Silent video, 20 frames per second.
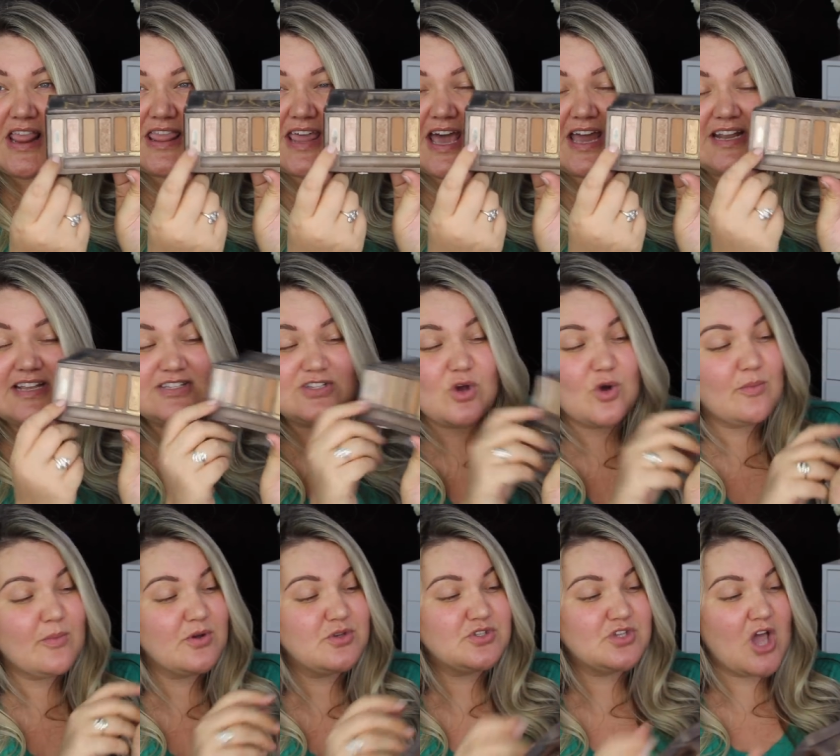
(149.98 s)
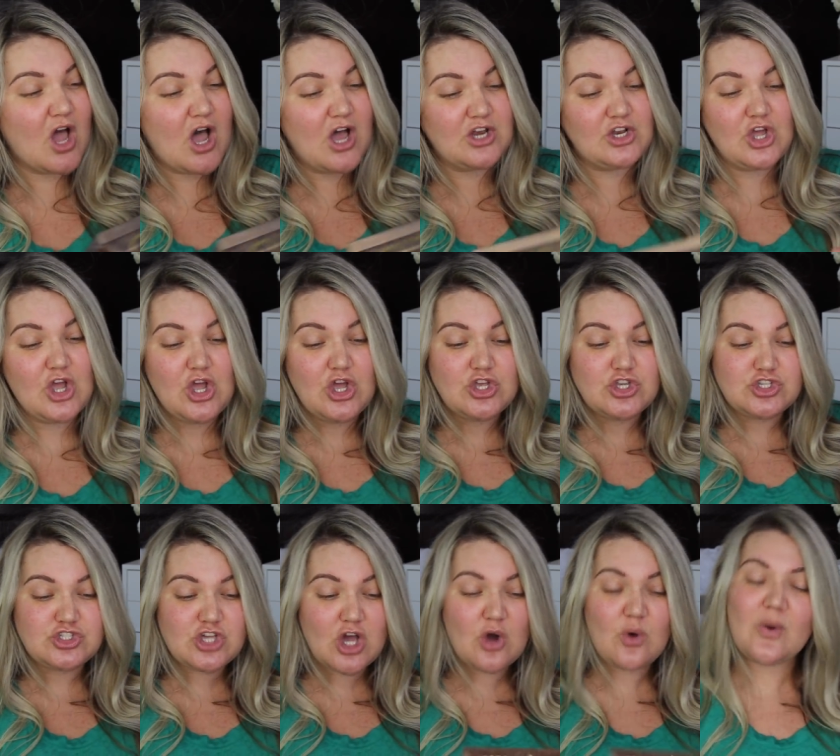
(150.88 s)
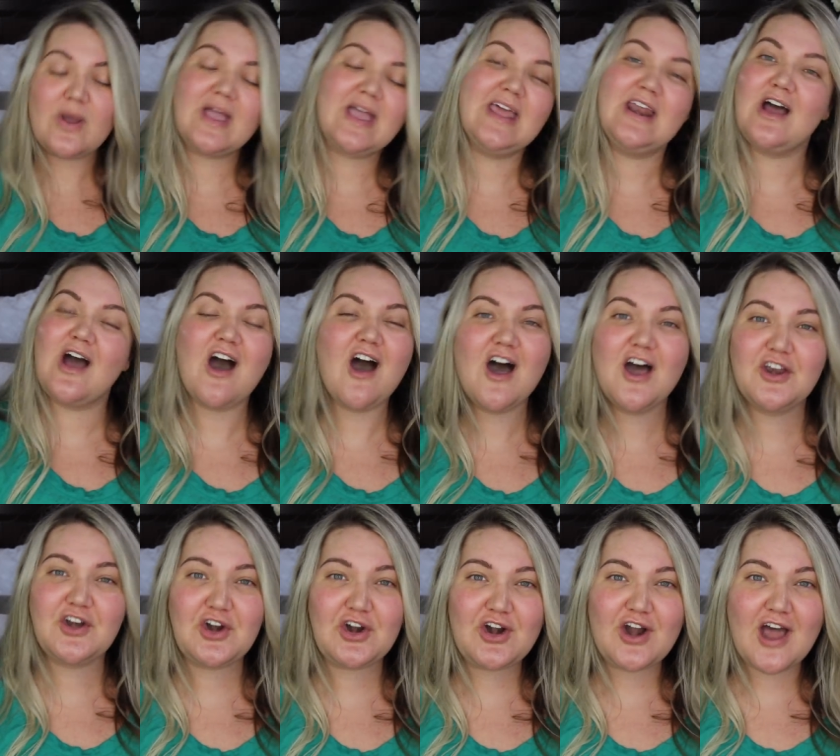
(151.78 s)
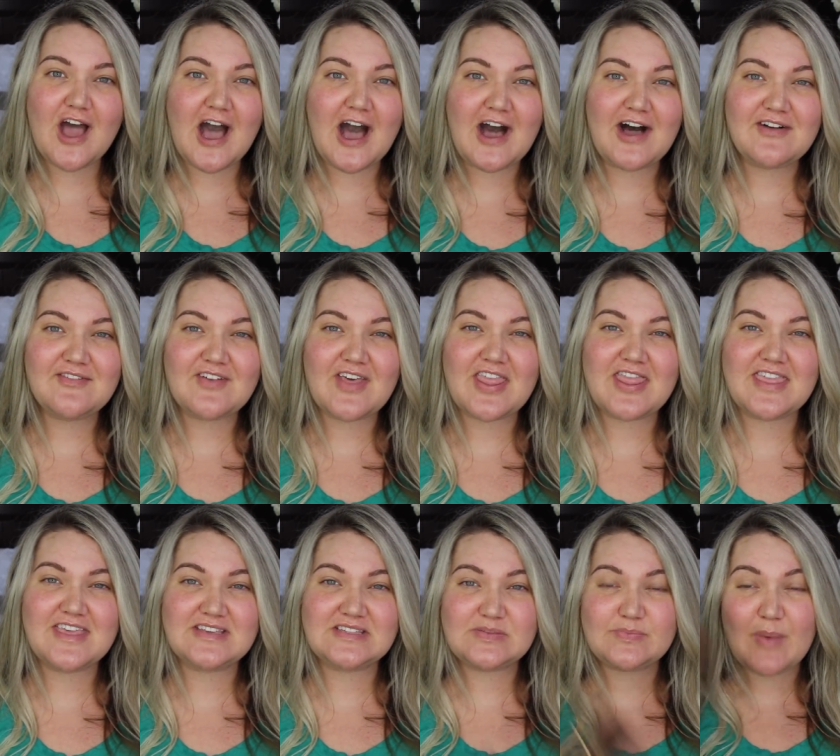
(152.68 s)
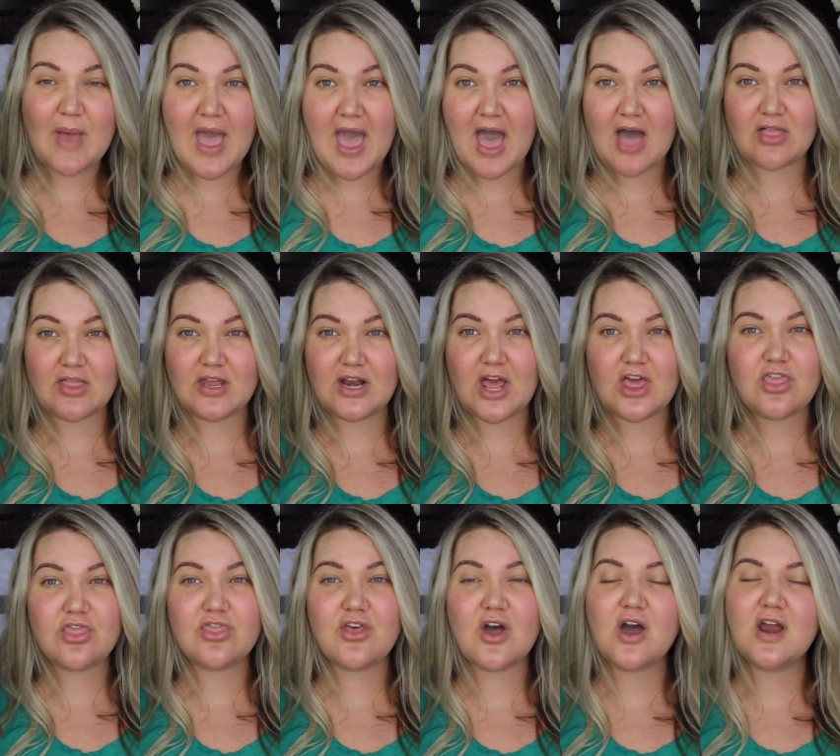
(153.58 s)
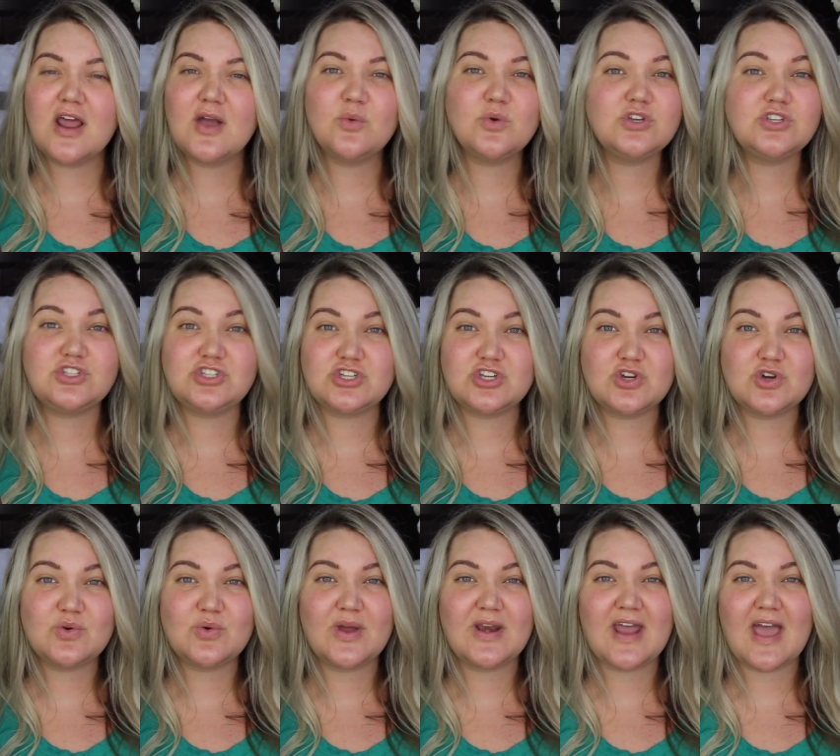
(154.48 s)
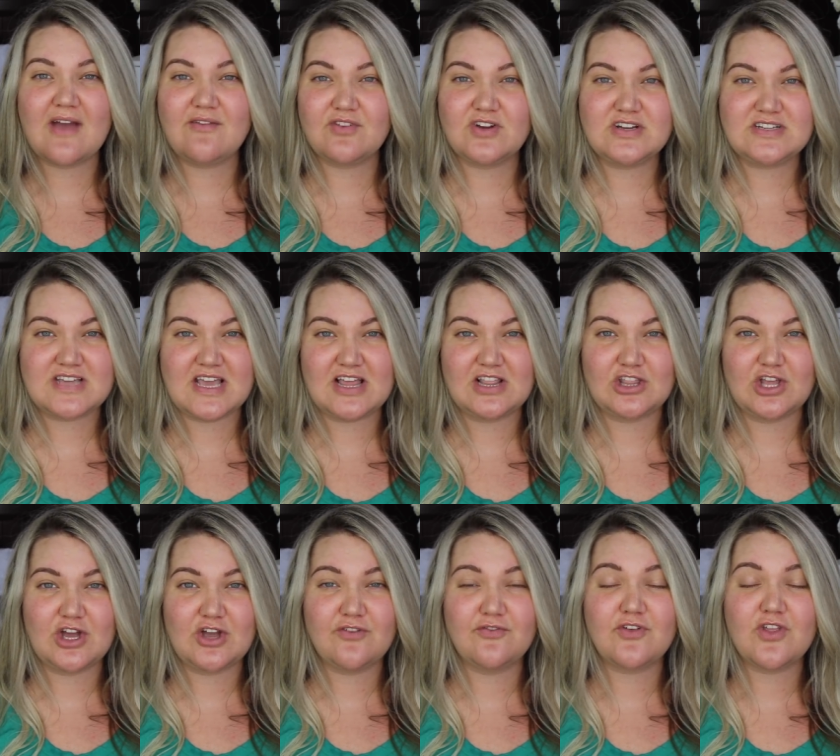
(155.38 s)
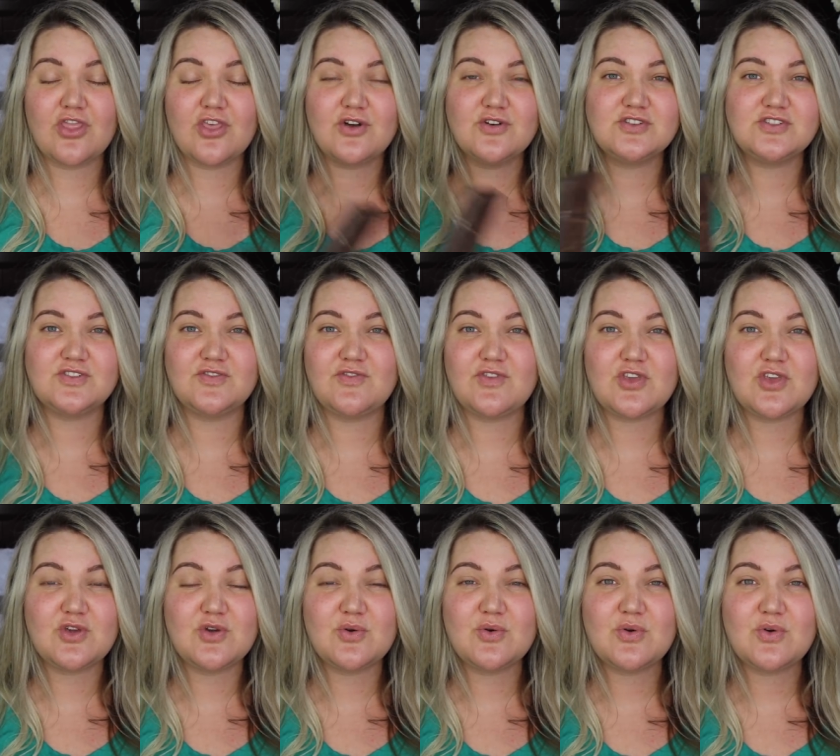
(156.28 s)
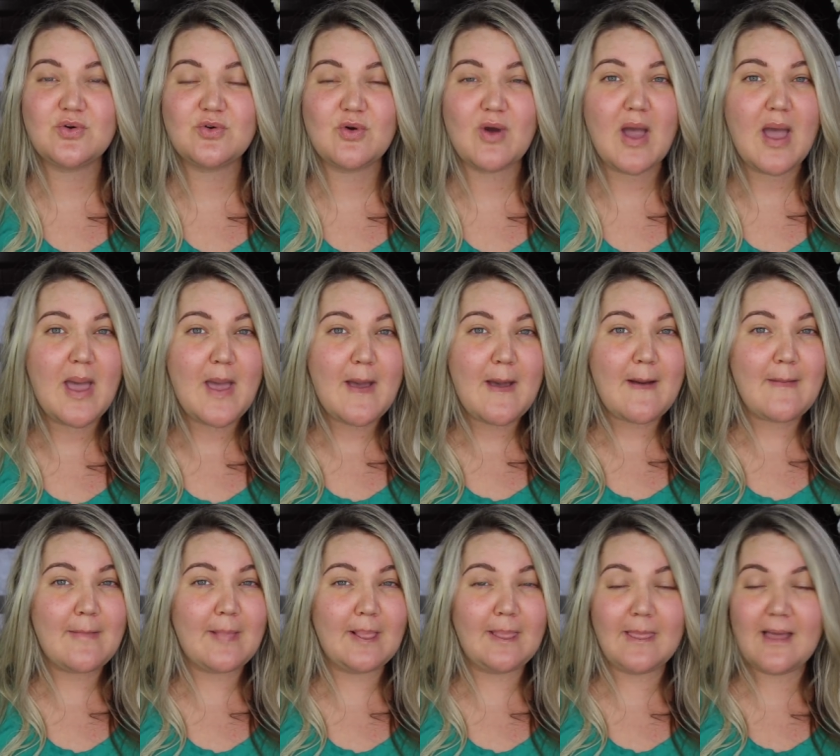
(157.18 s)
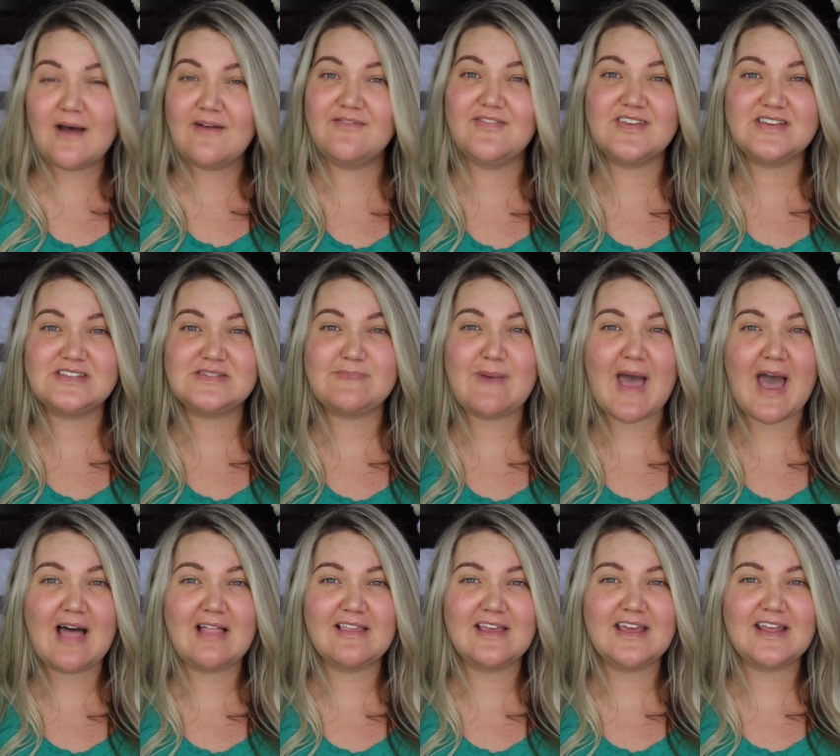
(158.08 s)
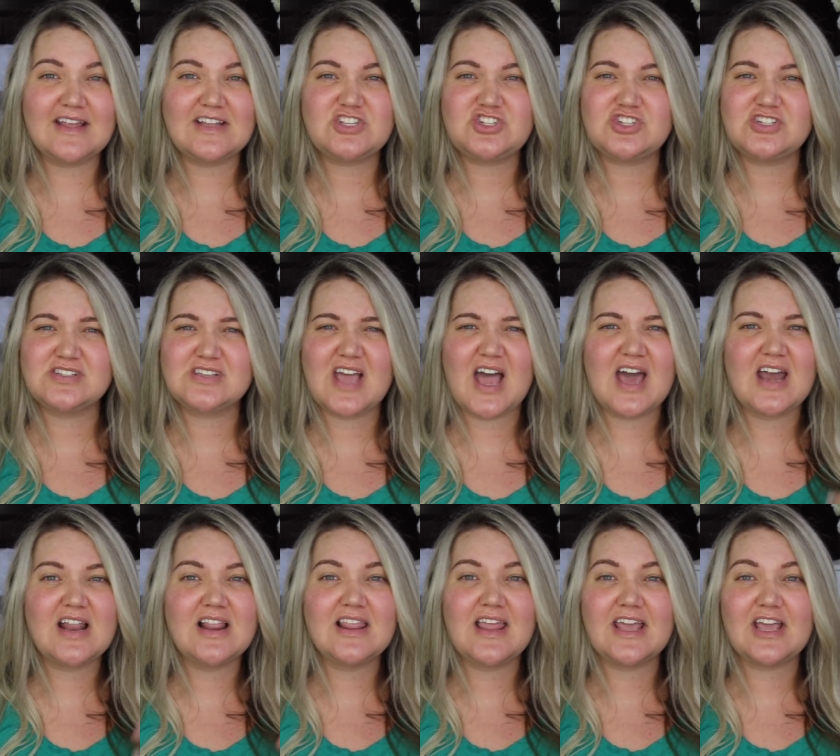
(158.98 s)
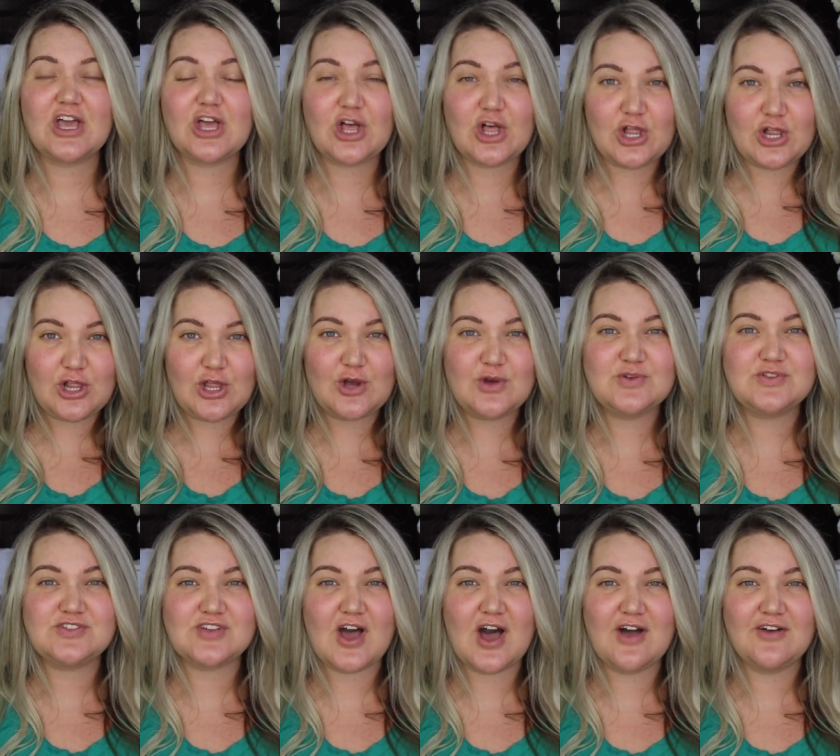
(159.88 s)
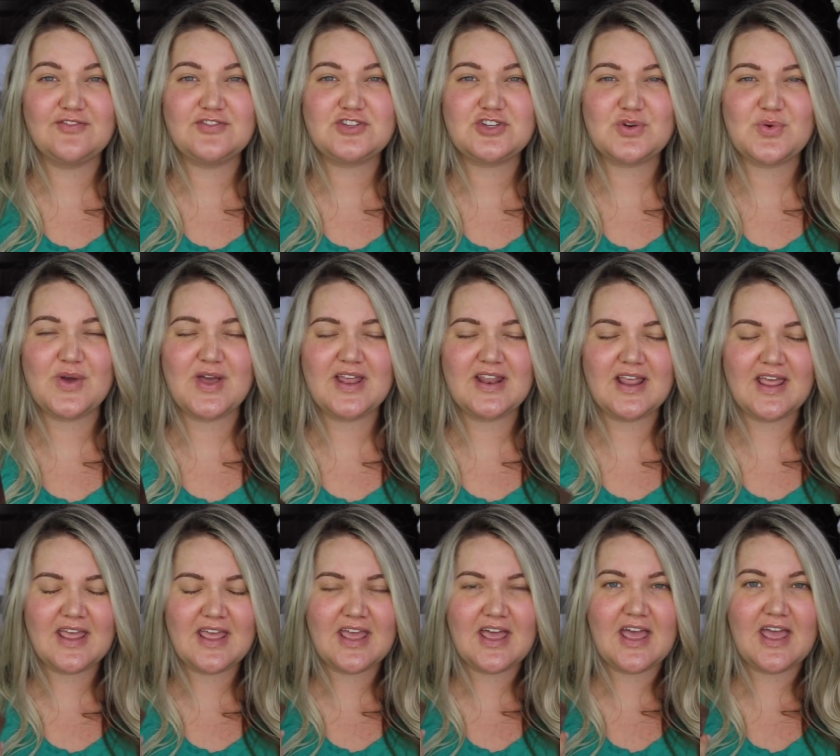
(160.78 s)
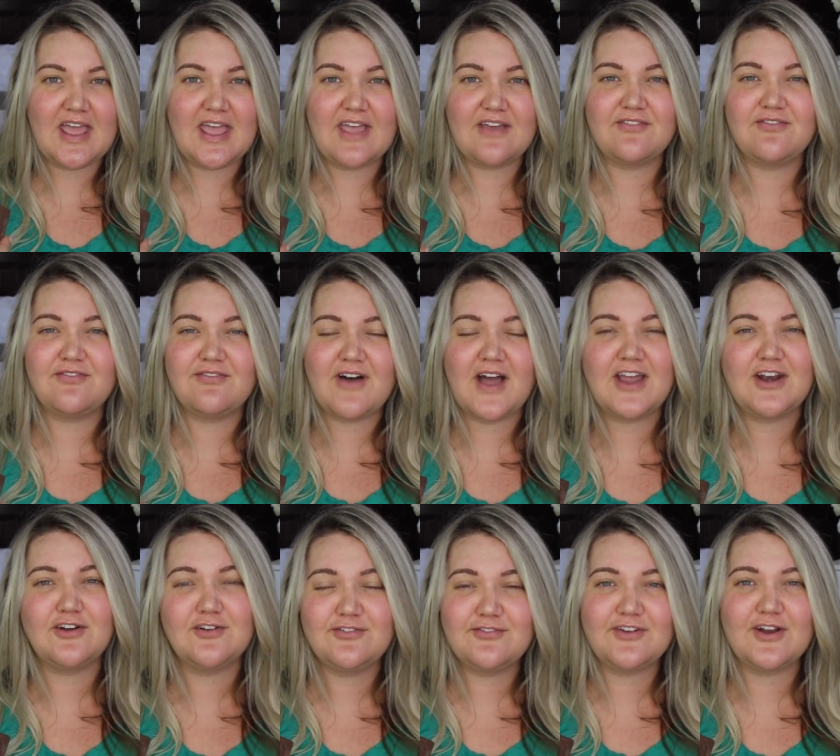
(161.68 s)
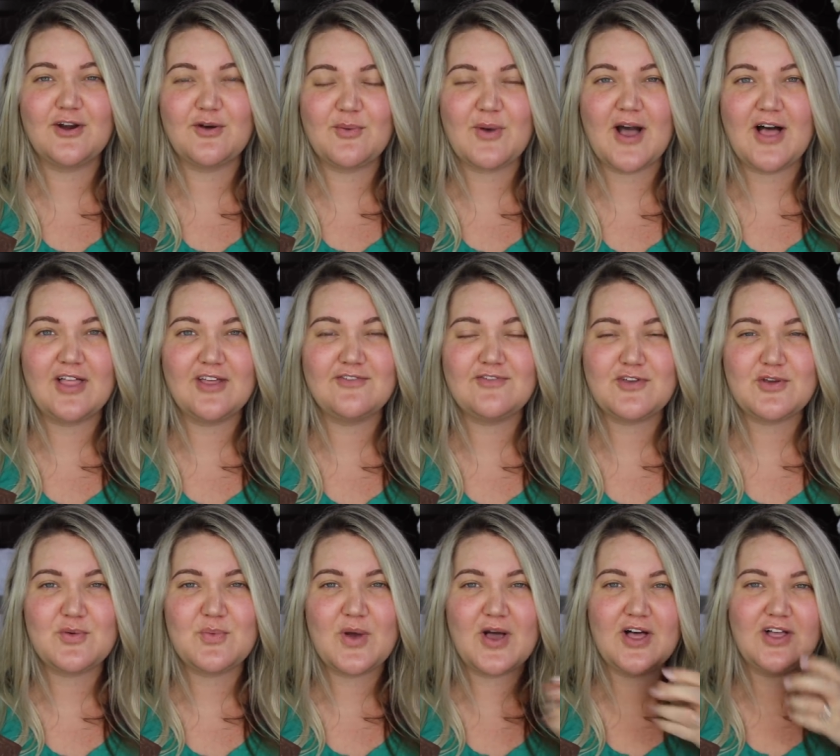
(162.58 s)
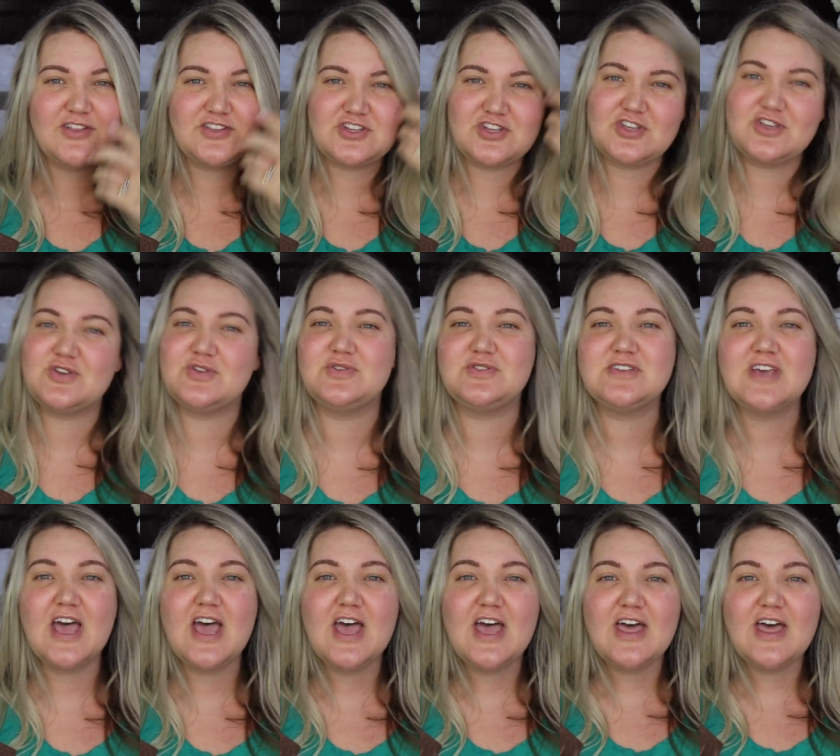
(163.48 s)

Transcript: That is almost gone. So in honor of this palette, I thought I would do an everyday look. For those of you who Love this palette. It's just kind of like a close off to it a final farewell, if you will, to use